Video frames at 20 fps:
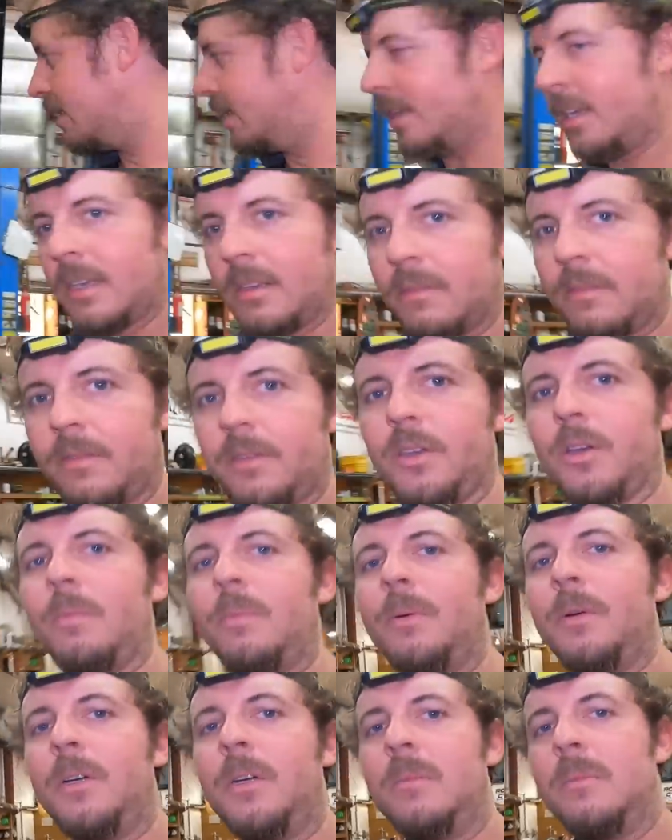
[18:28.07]
The fuel
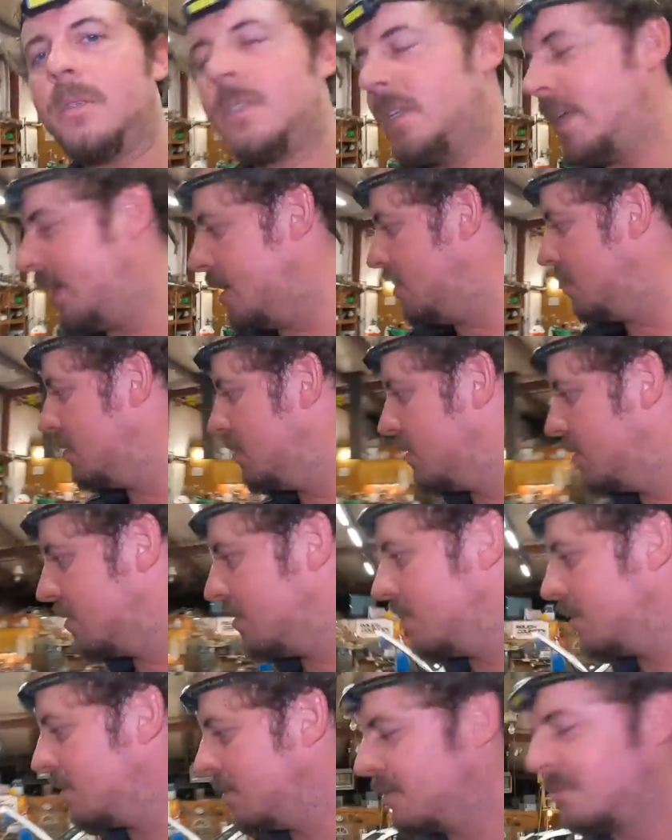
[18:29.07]
pump
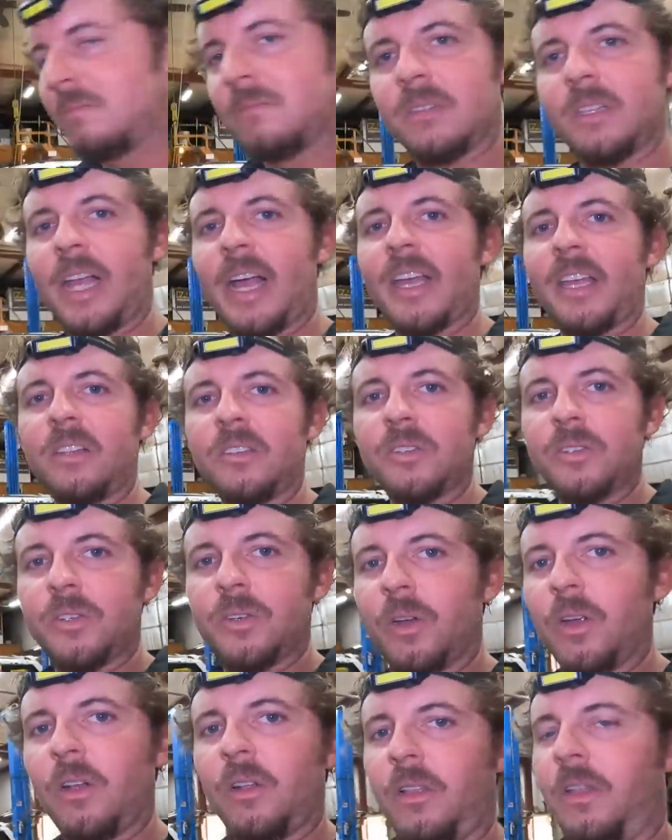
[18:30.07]
sounds like it's
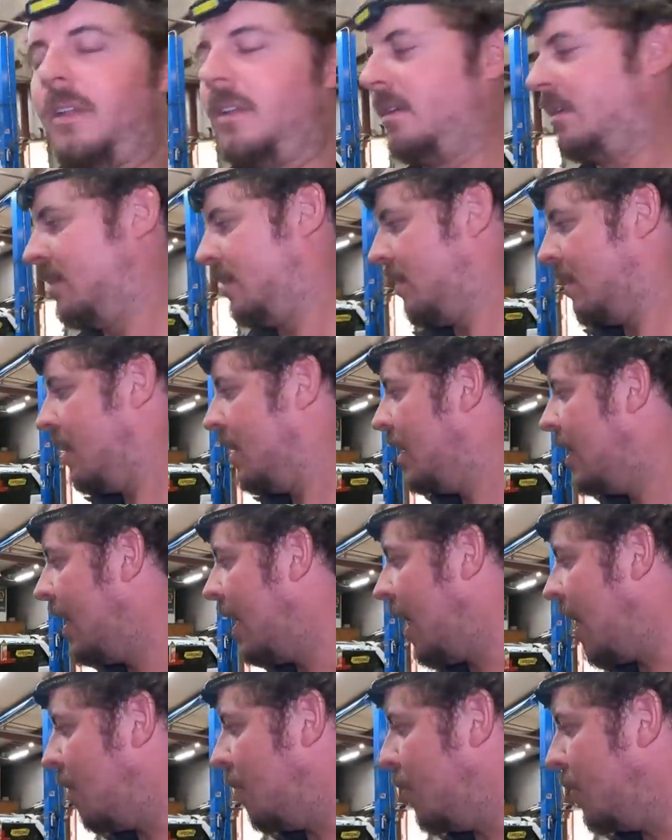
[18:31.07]
struggling.
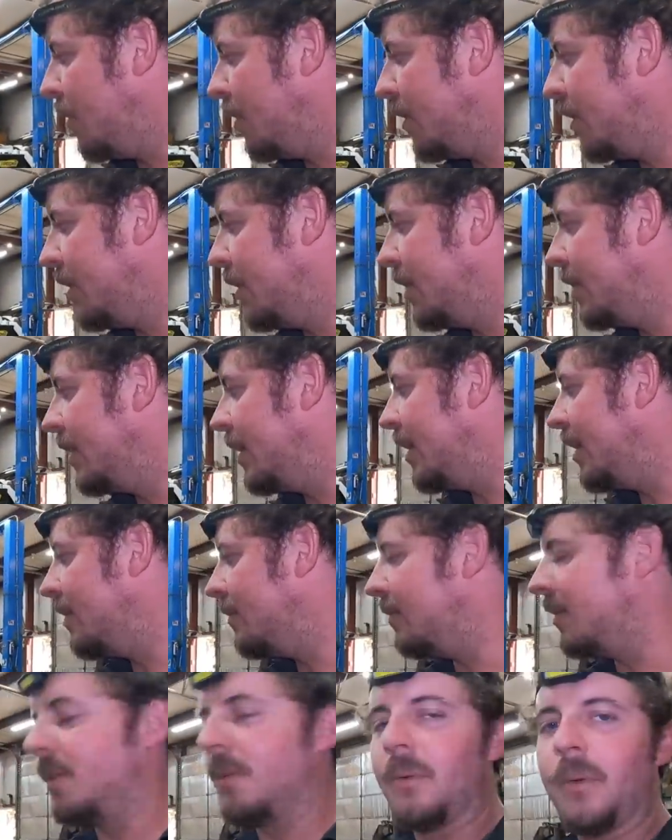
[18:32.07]
I wonder
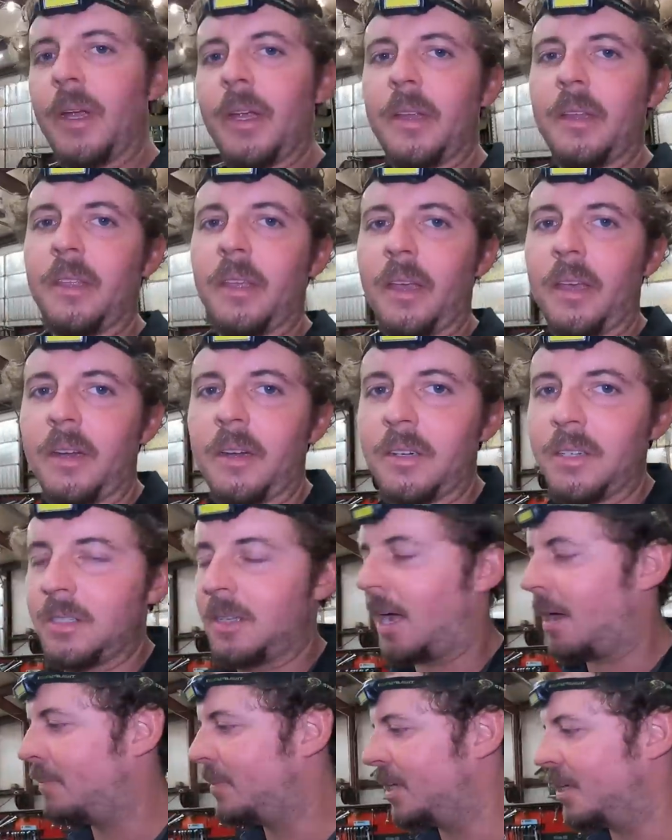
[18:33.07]
if the regulator
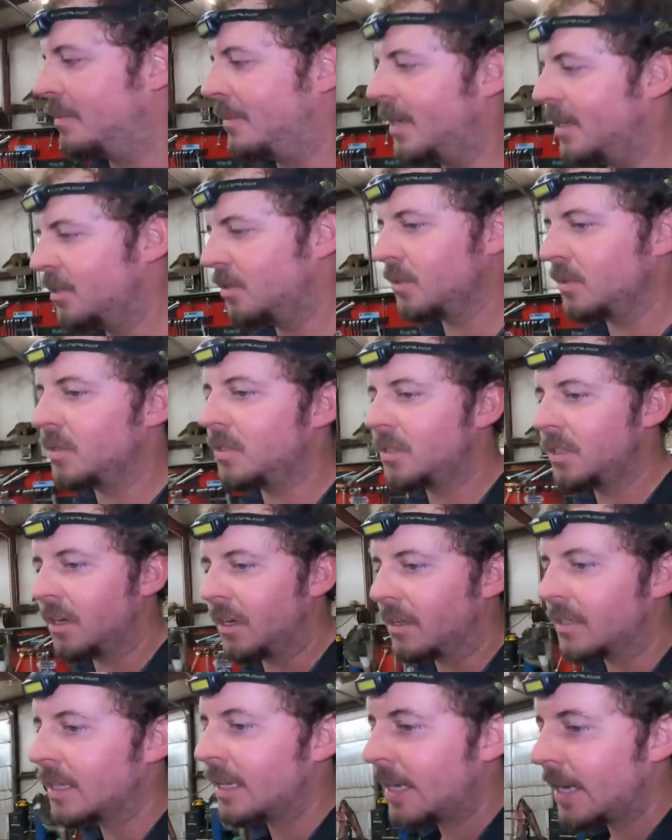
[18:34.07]
stopped up. And that's what
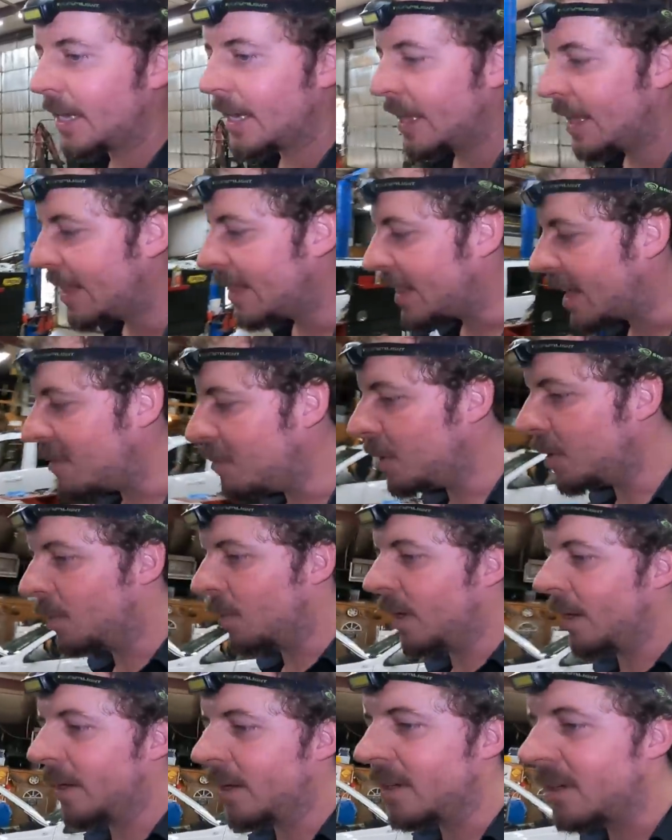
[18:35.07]
sucks. They've been
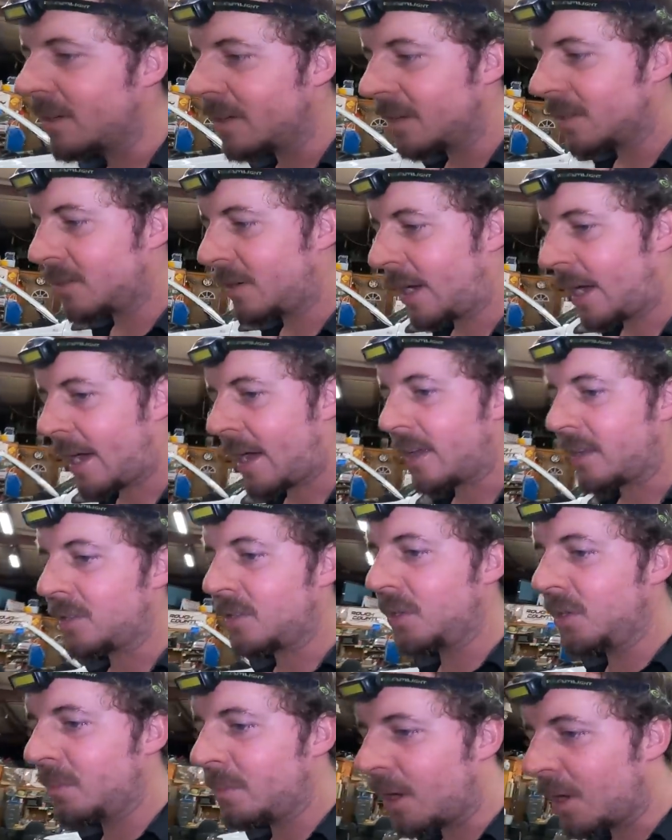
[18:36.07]
working on it, so I
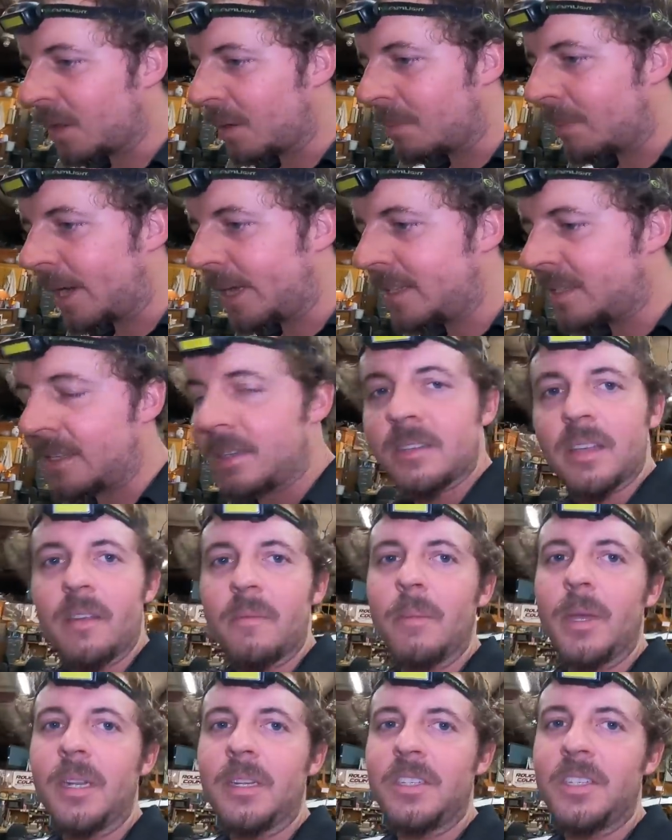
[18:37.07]
assume all the basics
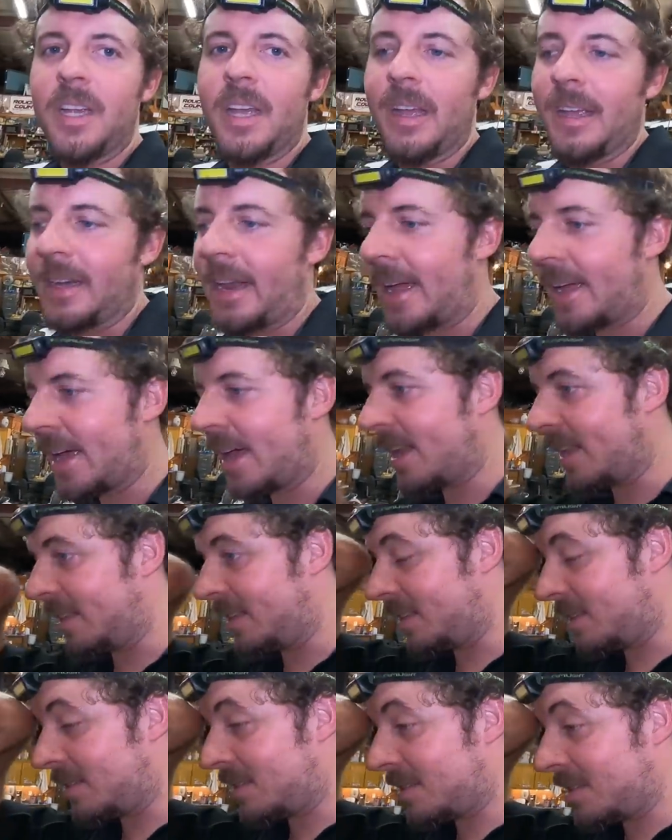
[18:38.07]
have been checked. I kind of
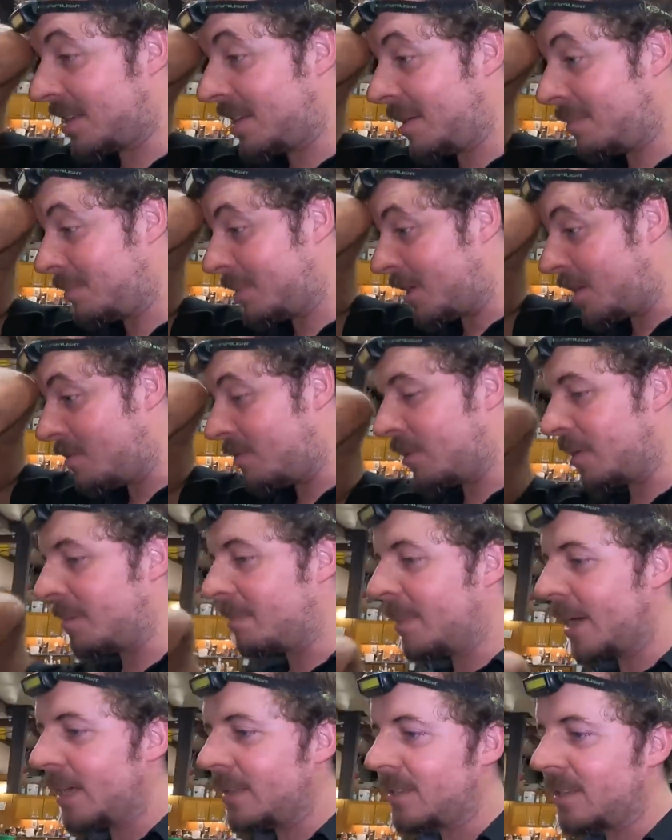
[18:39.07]
skipped over the
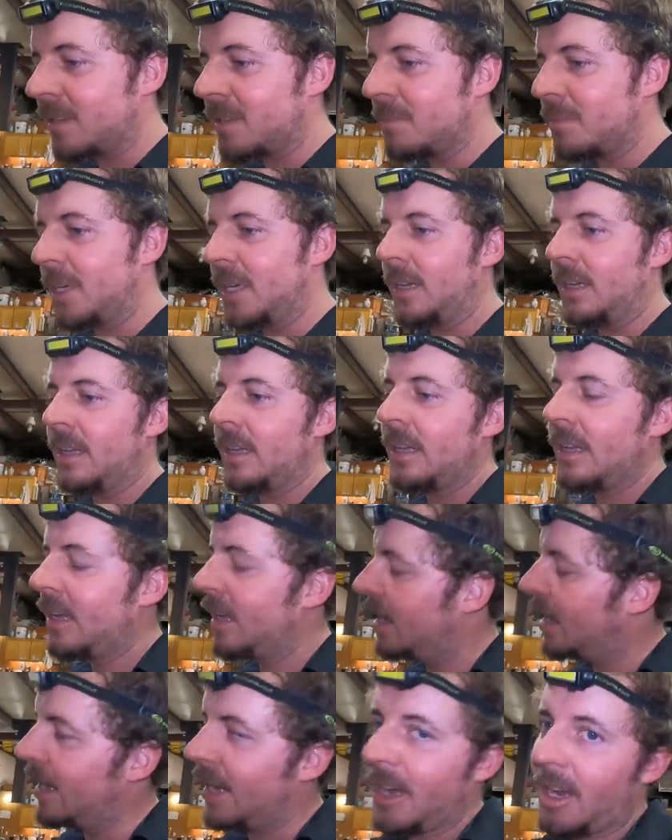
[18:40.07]
basics, but
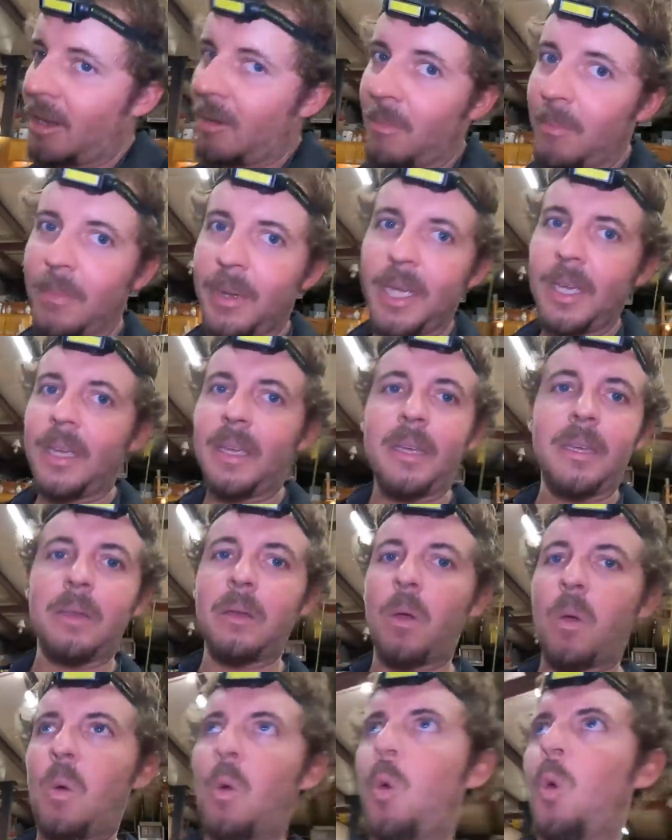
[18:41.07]
I'm going to be,
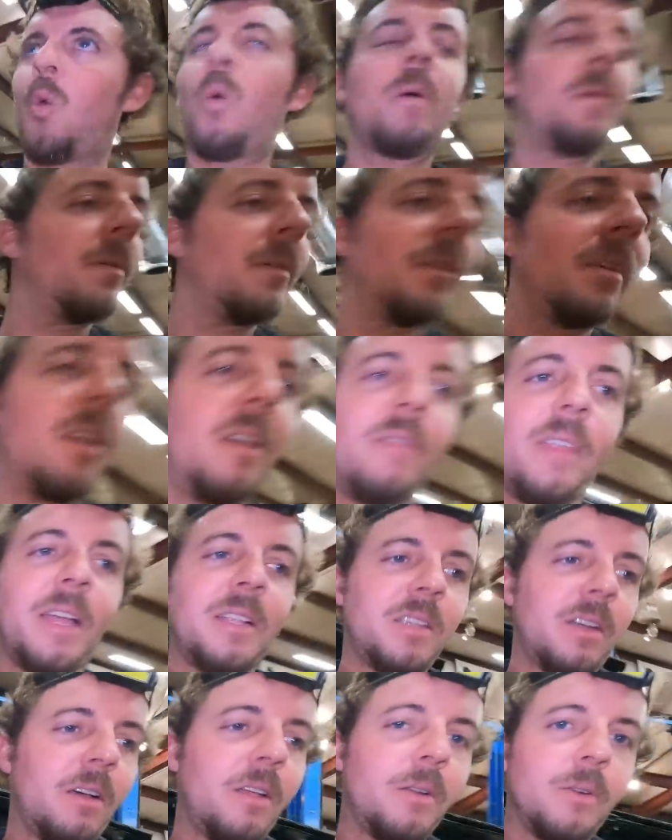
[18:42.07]
if
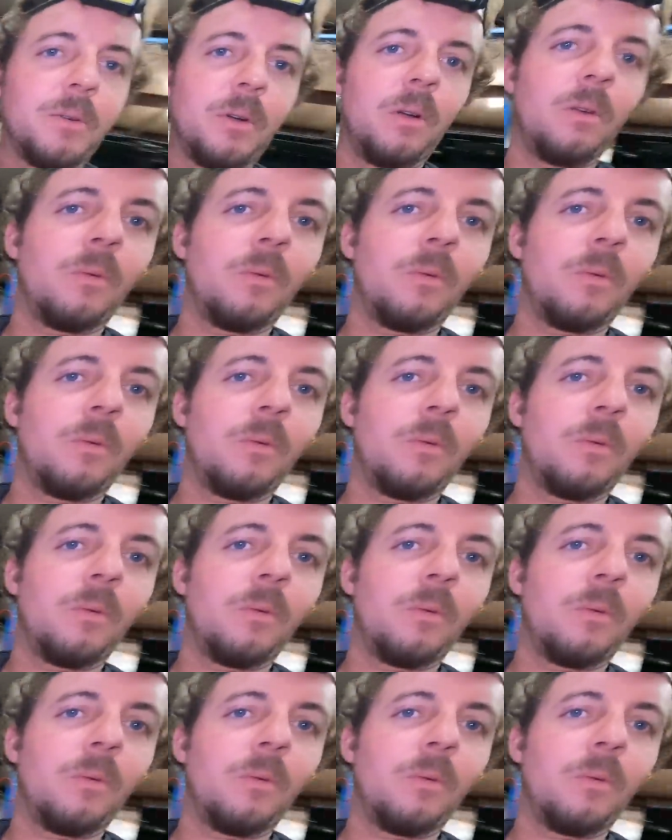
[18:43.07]
that's all that's